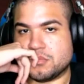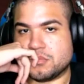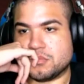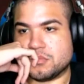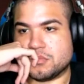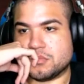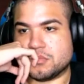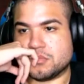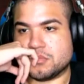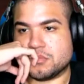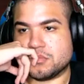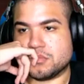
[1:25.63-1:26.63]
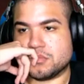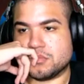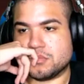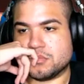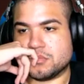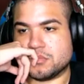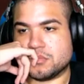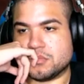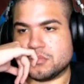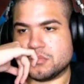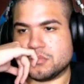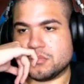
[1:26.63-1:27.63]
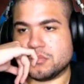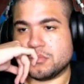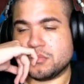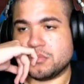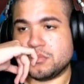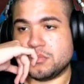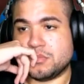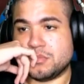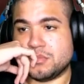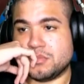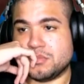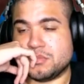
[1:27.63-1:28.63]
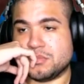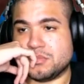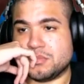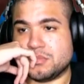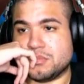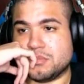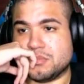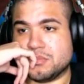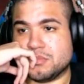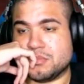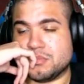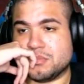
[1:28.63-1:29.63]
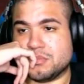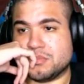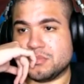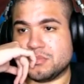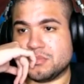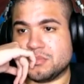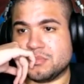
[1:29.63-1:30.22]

(not speaking)